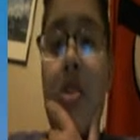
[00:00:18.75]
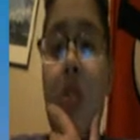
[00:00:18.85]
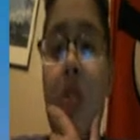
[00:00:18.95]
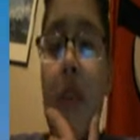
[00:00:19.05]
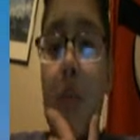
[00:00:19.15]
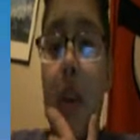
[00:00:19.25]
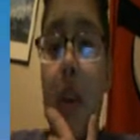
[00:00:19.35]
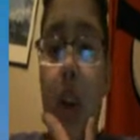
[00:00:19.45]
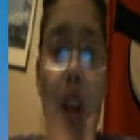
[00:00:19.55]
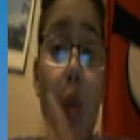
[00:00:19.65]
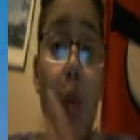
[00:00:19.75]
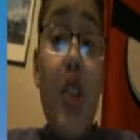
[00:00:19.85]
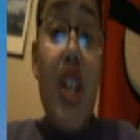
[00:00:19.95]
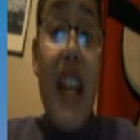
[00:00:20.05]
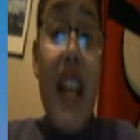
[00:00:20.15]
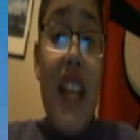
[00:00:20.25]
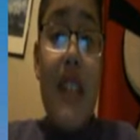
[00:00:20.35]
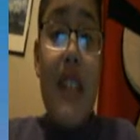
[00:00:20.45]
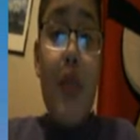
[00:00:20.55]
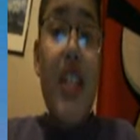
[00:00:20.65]
the software, which
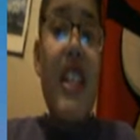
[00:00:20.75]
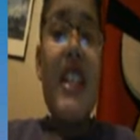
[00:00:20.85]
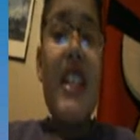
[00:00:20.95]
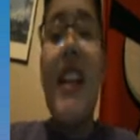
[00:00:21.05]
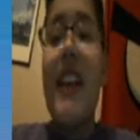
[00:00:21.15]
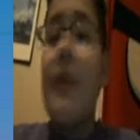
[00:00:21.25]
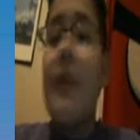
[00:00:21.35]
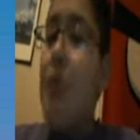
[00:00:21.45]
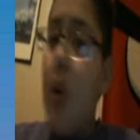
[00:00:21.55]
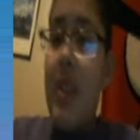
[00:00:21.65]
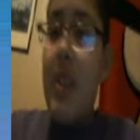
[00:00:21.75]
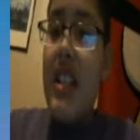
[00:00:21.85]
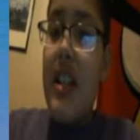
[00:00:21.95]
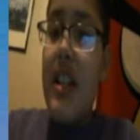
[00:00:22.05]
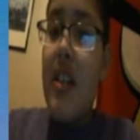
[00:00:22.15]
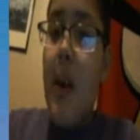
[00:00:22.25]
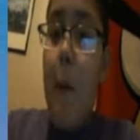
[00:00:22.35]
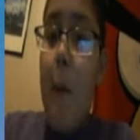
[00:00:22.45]
is, what this is like Mobizen,